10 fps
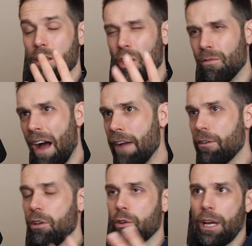
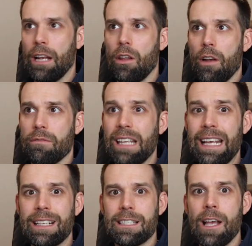viral or get a lot of
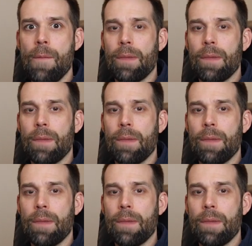links.